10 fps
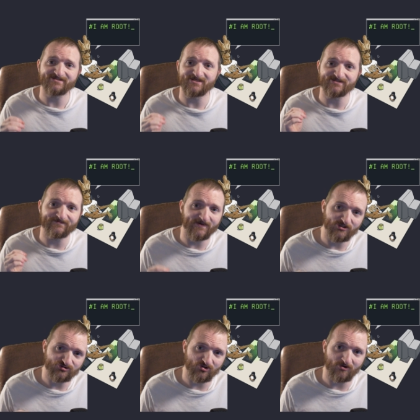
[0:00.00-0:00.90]
this
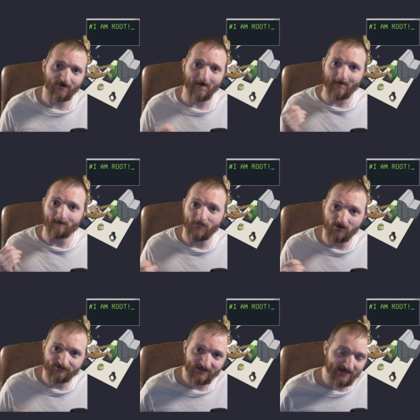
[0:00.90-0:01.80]
feature
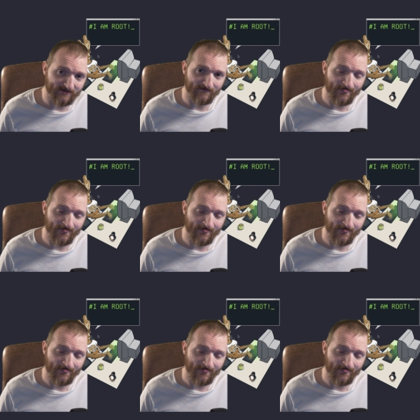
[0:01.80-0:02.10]
built in